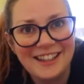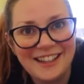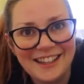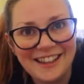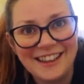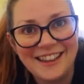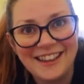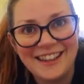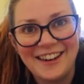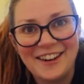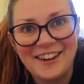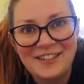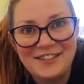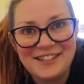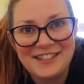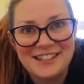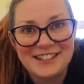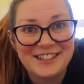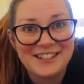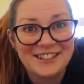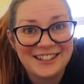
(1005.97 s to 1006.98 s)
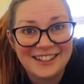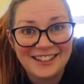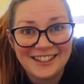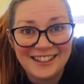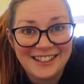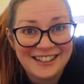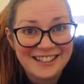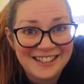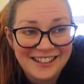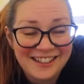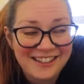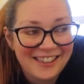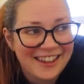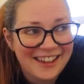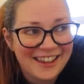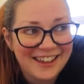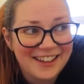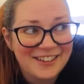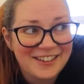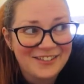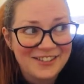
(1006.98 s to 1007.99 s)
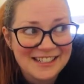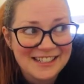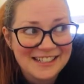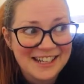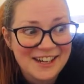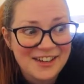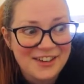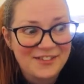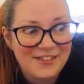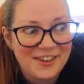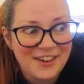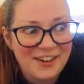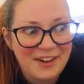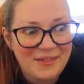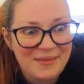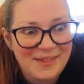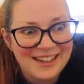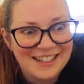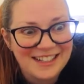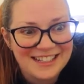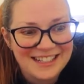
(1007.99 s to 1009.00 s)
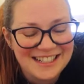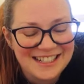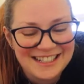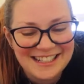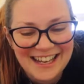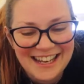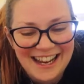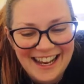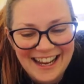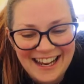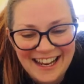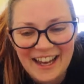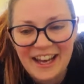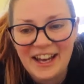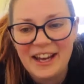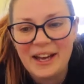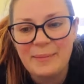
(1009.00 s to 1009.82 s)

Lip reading: in the afternoon and I don't think I've videoed very much today.